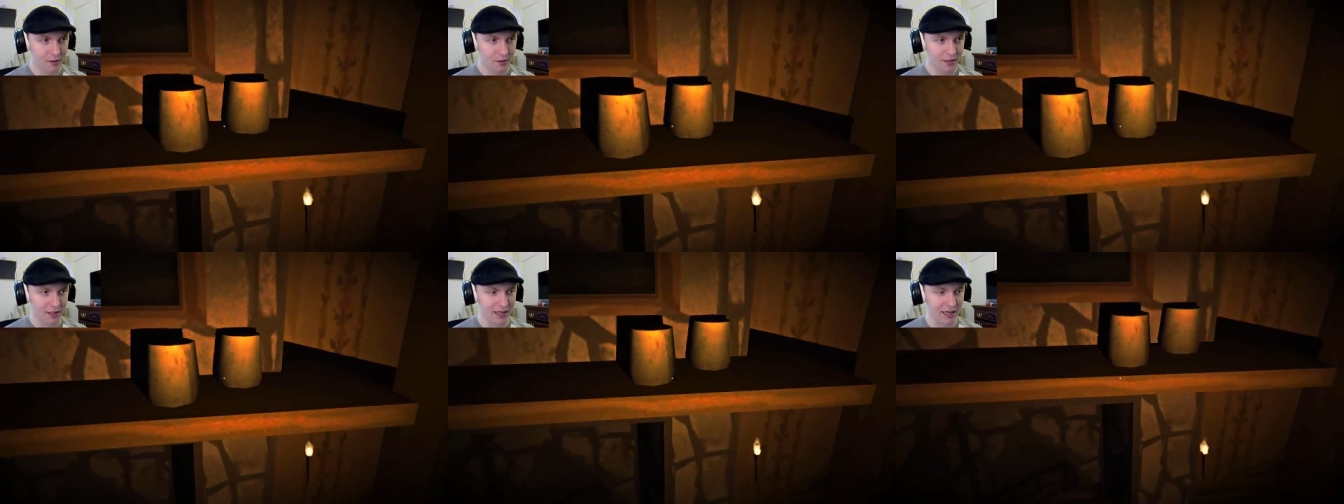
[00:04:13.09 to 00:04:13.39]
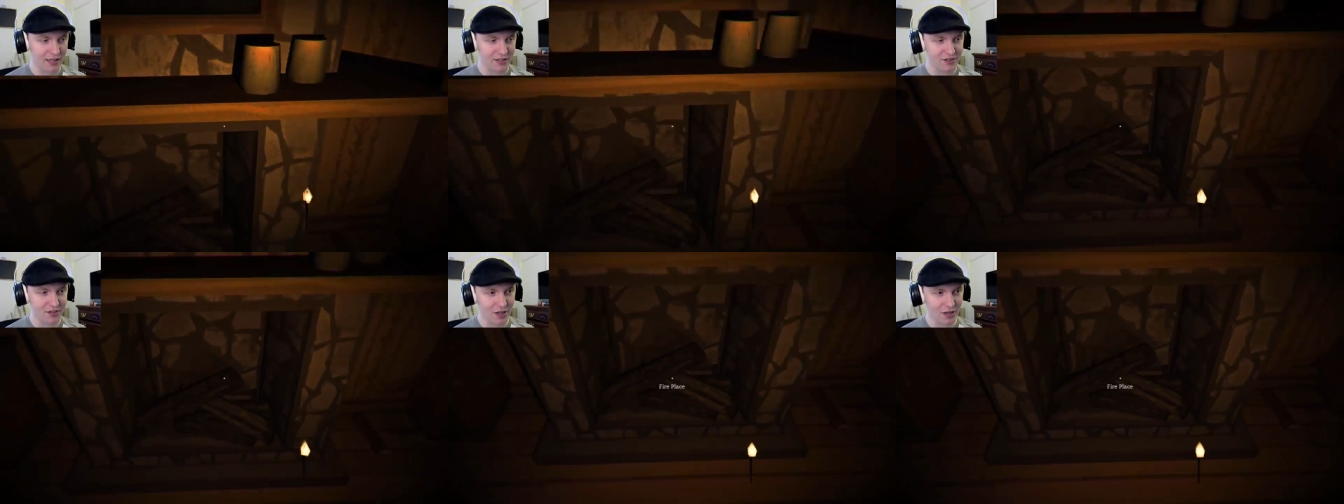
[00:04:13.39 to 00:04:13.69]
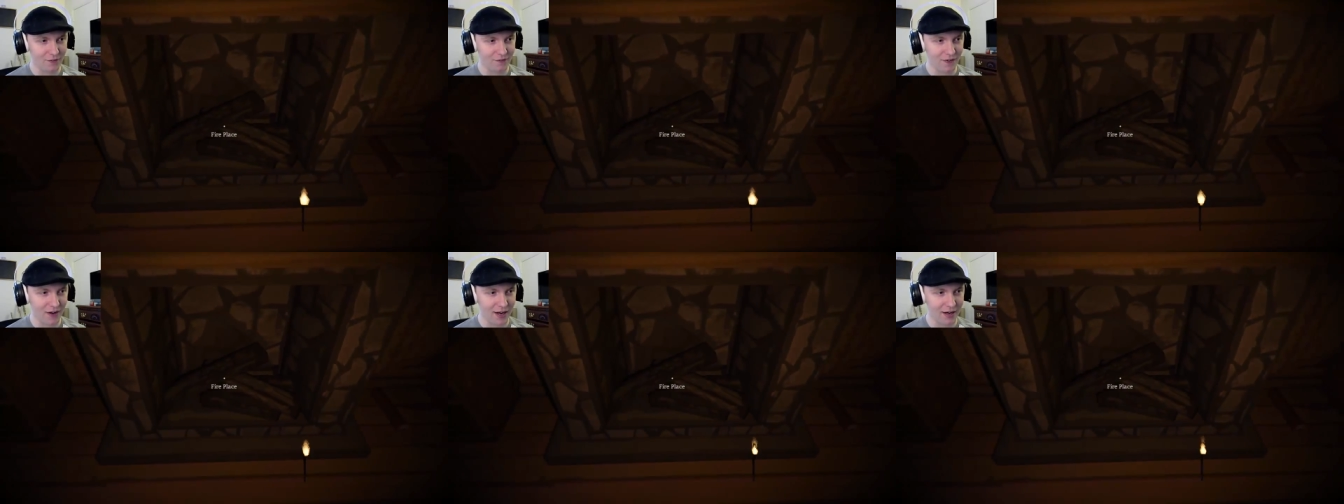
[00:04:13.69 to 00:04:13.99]
Can I start
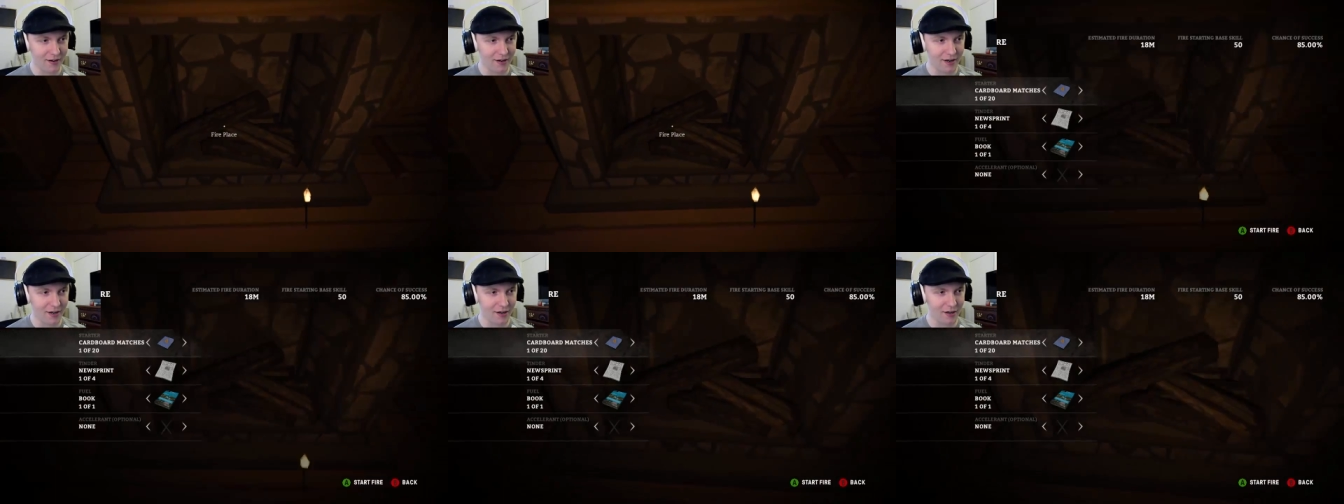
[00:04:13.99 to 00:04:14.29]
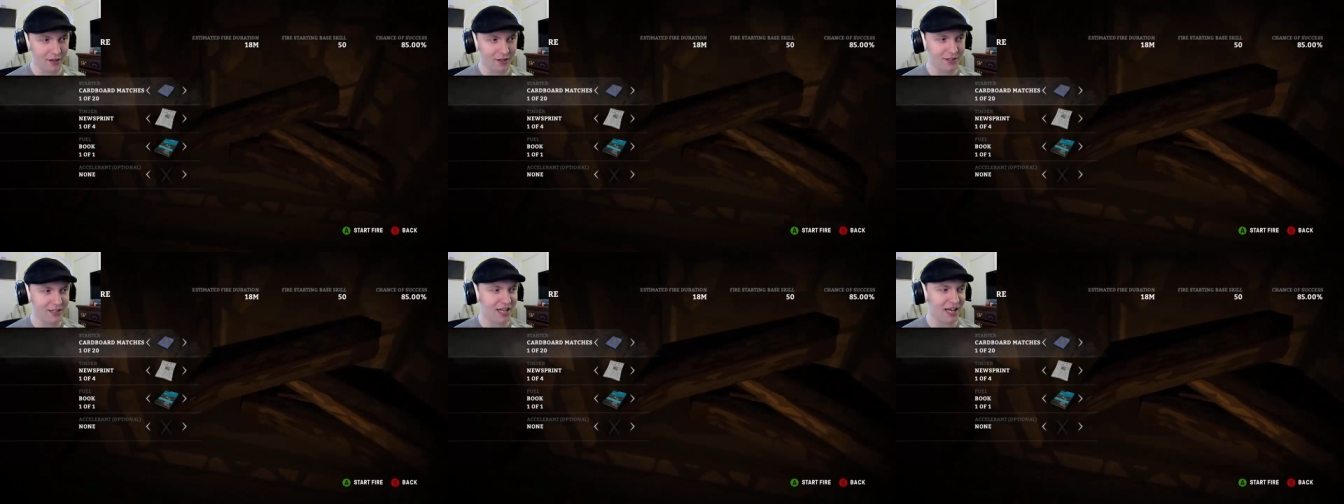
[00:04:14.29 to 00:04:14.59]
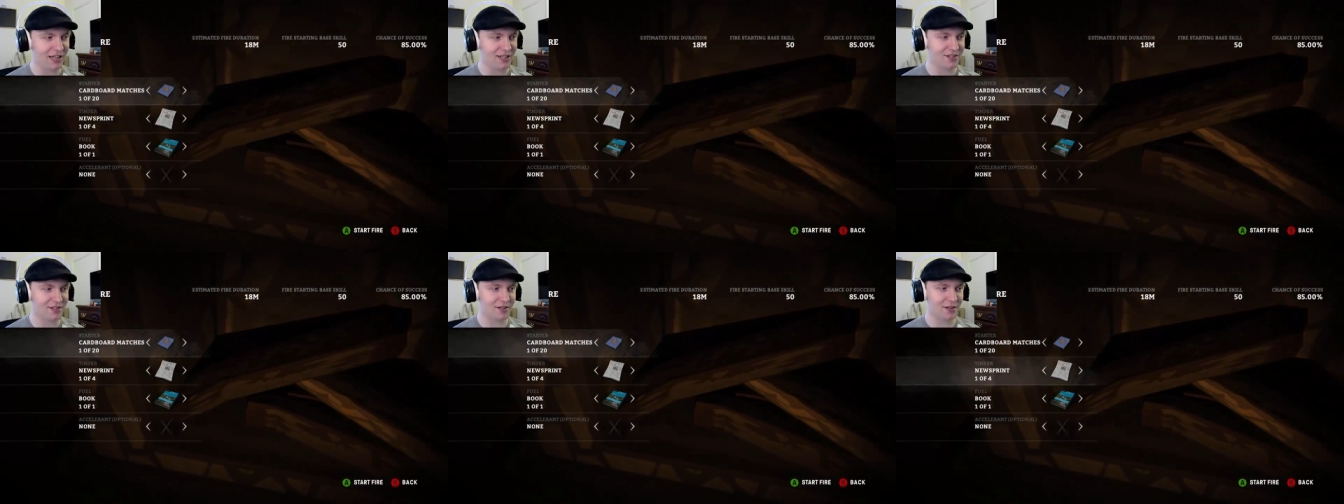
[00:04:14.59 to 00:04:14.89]
a fire here?
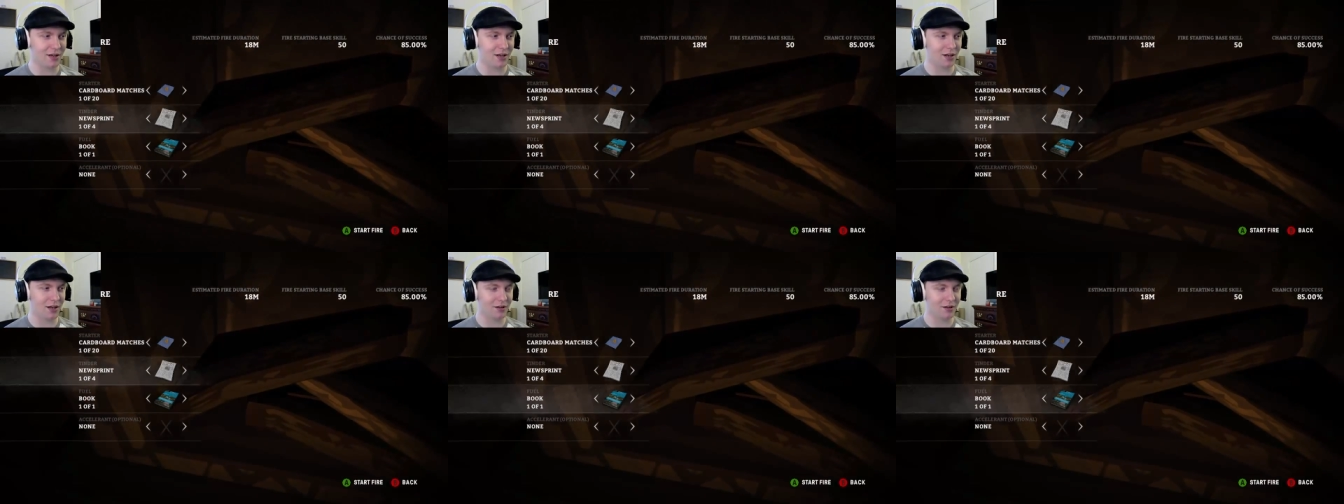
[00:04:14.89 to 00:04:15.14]
Yes.